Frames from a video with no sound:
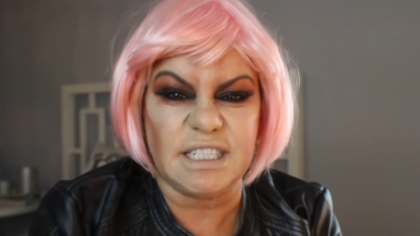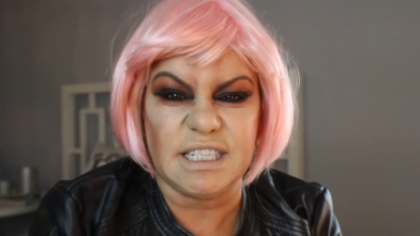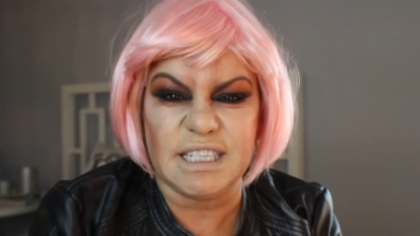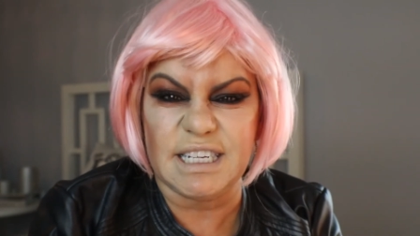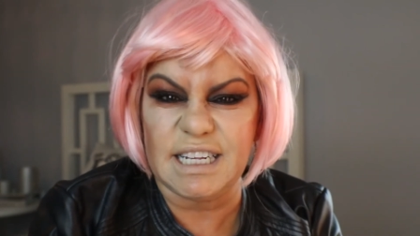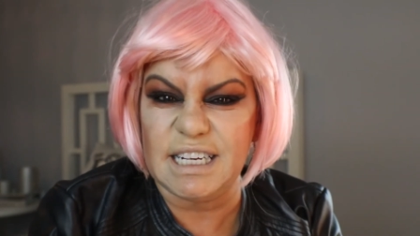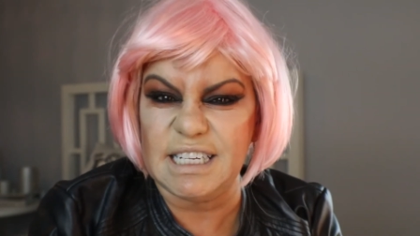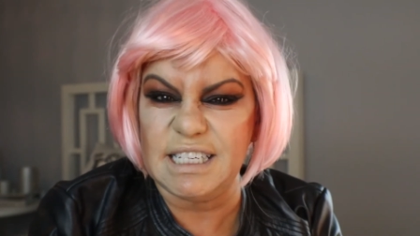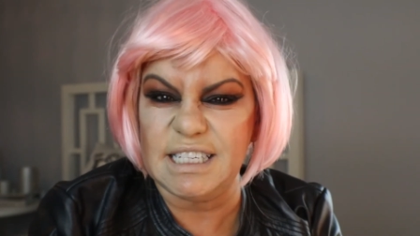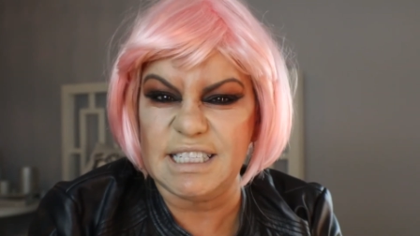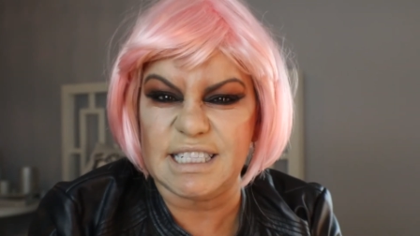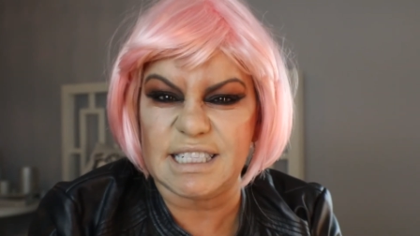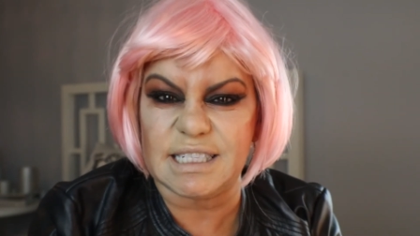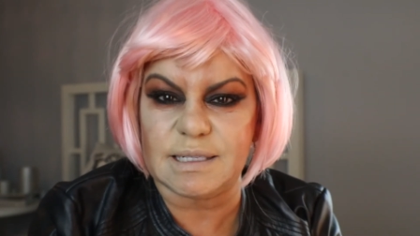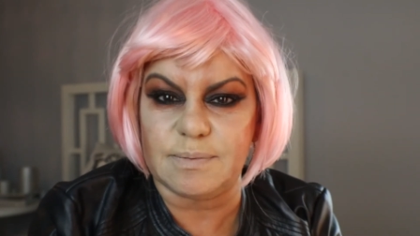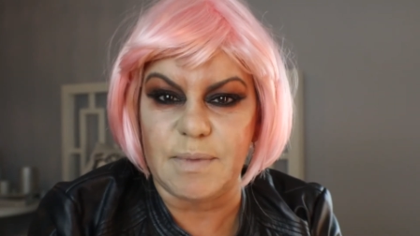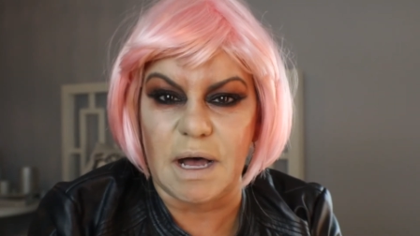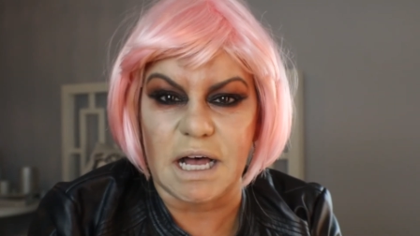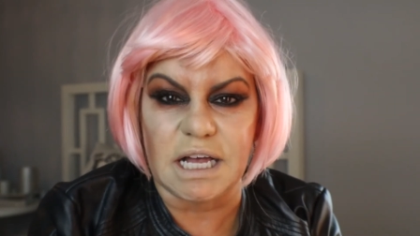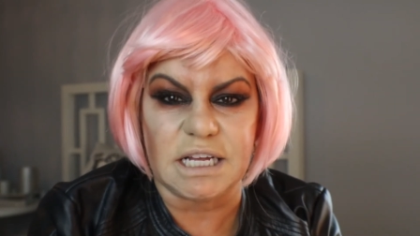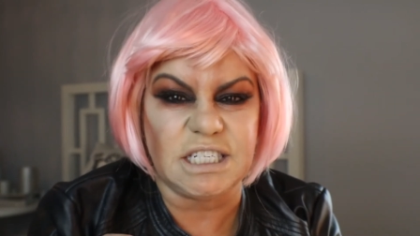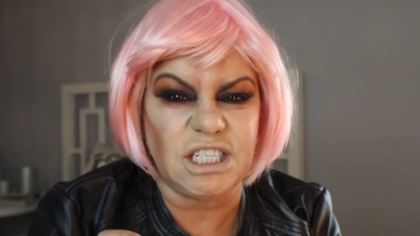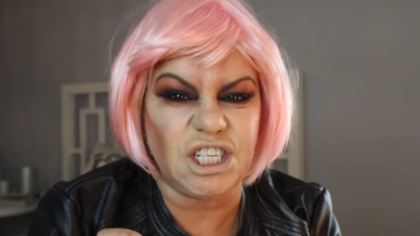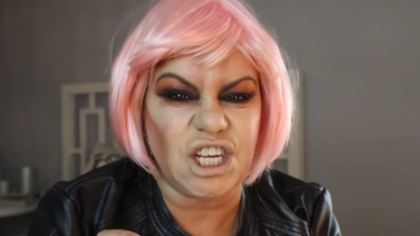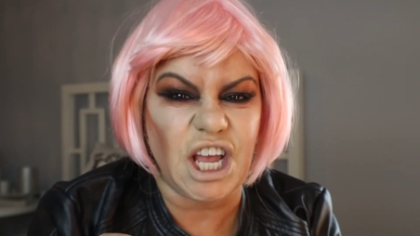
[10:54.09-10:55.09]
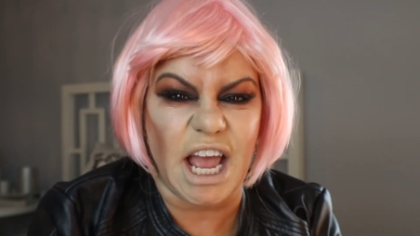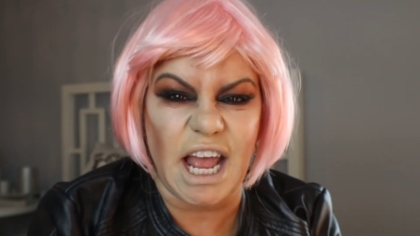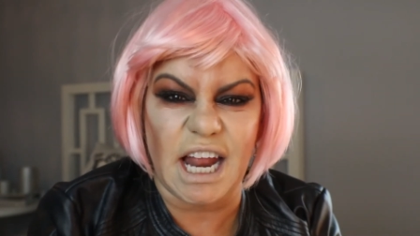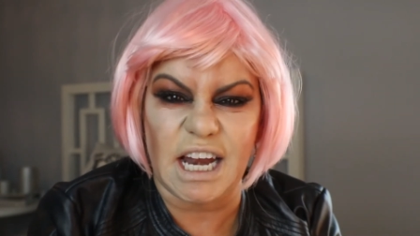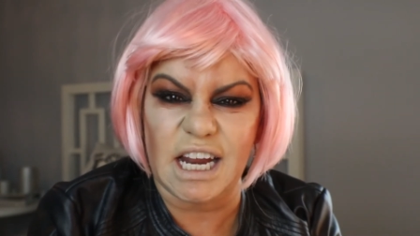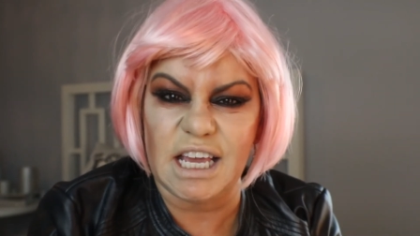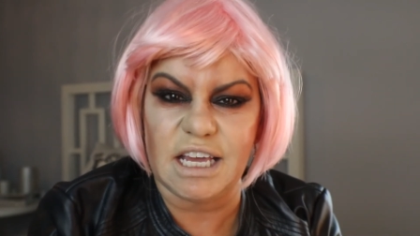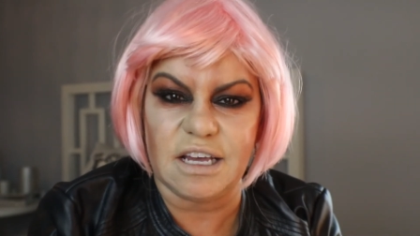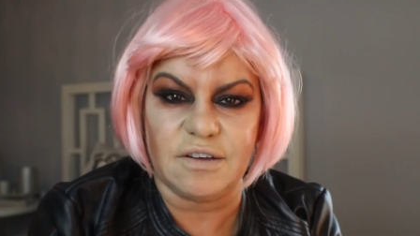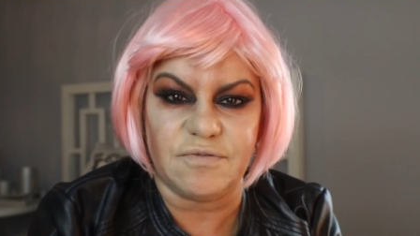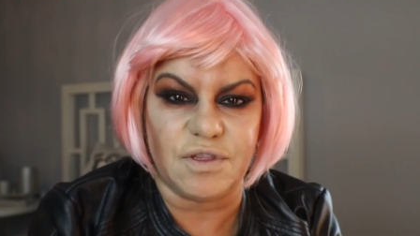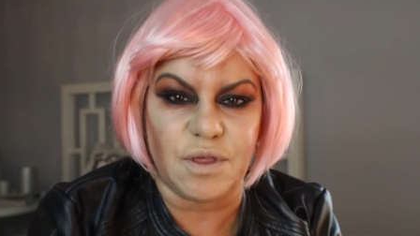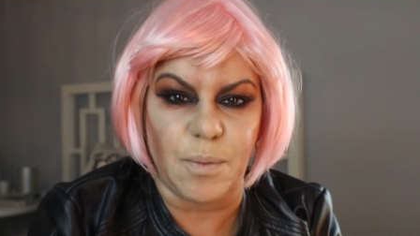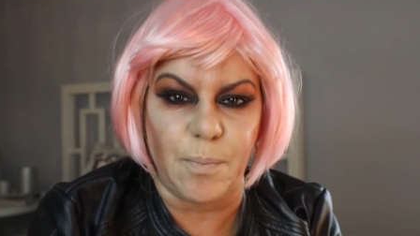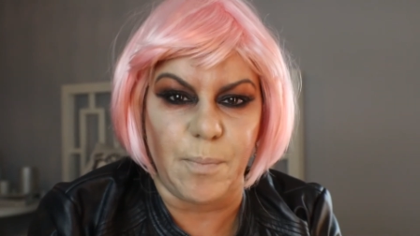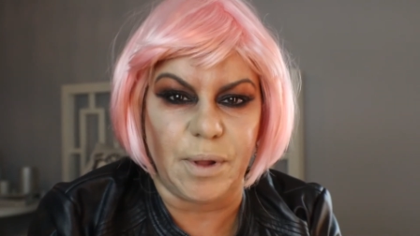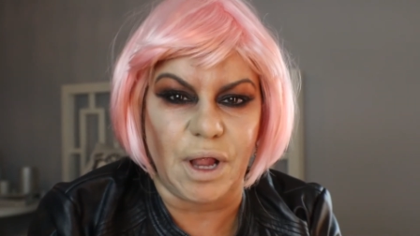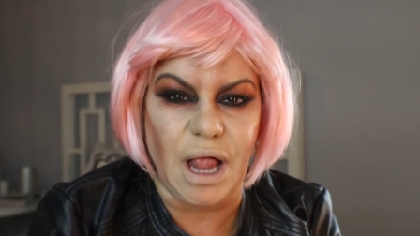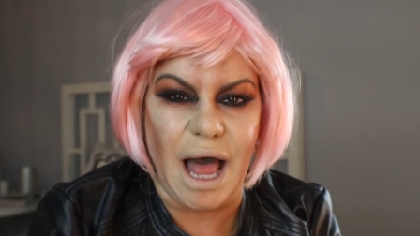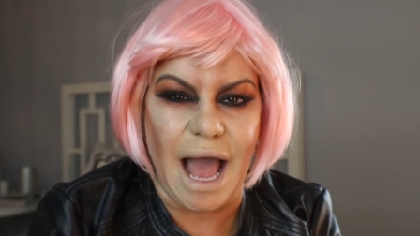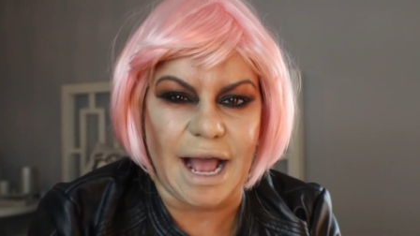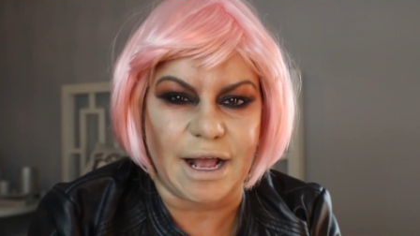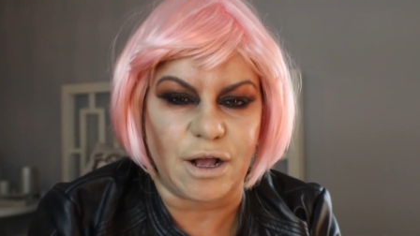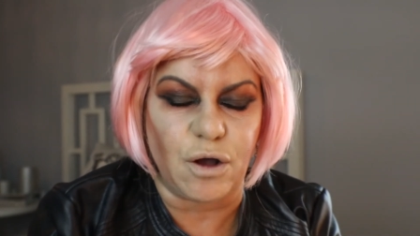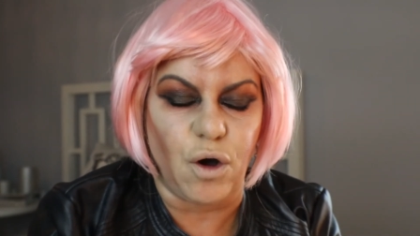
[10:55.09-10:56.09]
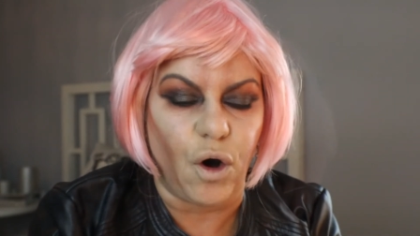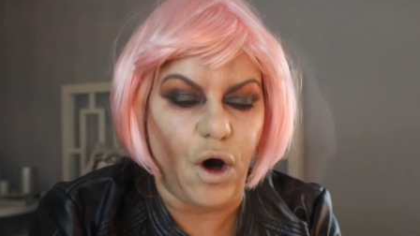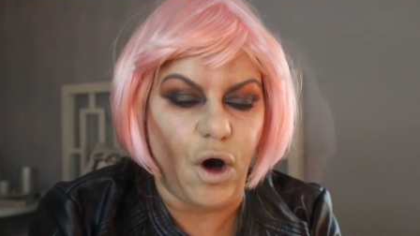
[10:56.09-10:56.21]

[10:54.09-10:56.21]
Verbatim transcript: didn't smudge any of the black